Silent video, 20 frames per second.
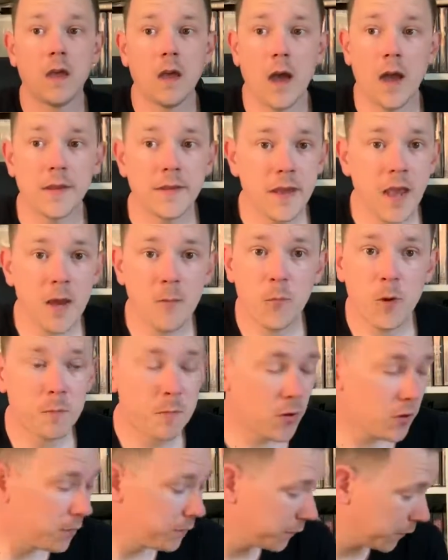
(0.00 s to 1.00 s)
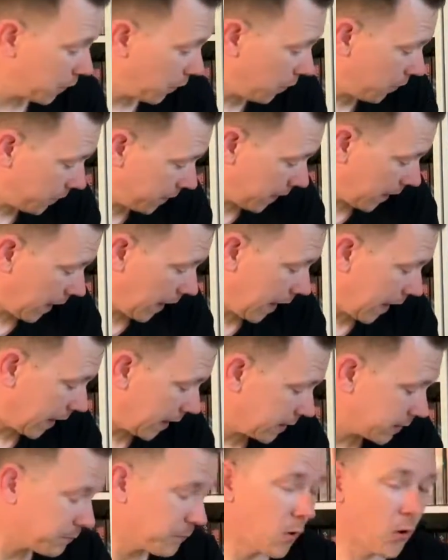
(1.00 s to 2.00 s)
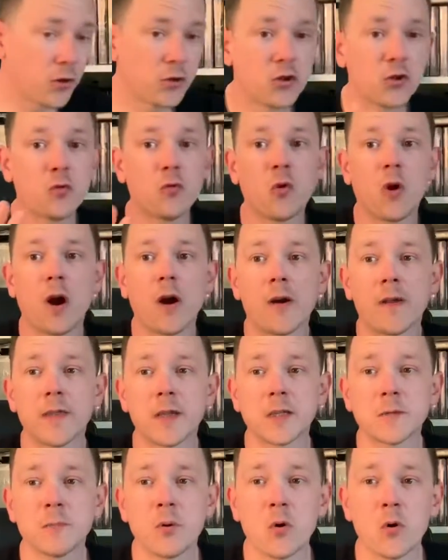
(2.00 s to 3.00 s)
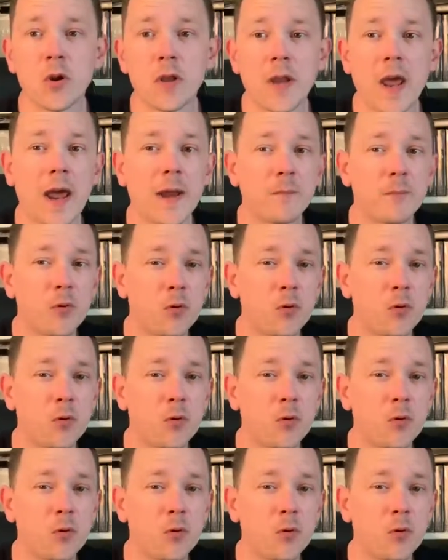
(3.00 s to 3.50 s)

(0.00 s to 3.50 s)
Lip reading: And yeah, we moved on, and my daughter at this point had